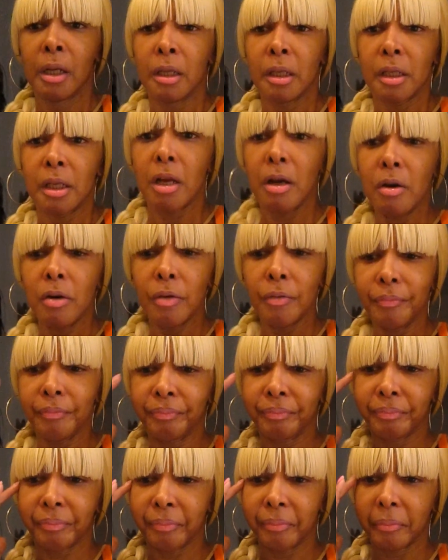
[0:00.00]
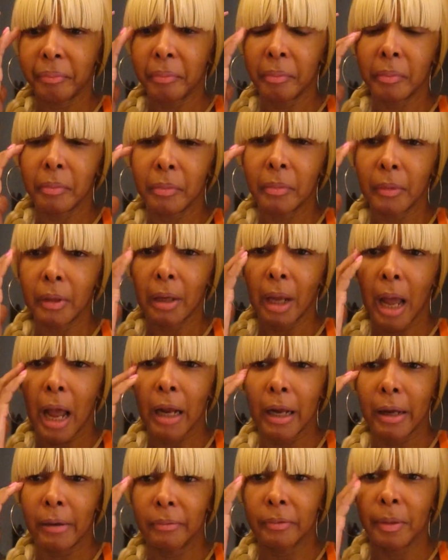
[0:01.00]
So,
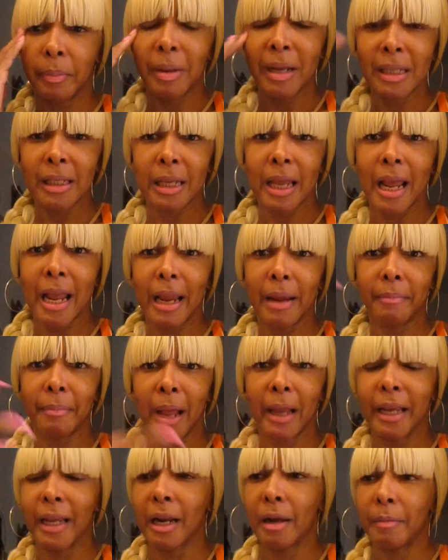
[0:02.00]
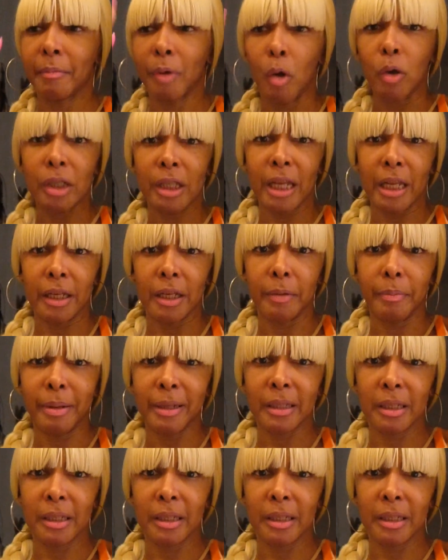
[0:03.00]
I, the bus came. I get up, go stand at the bus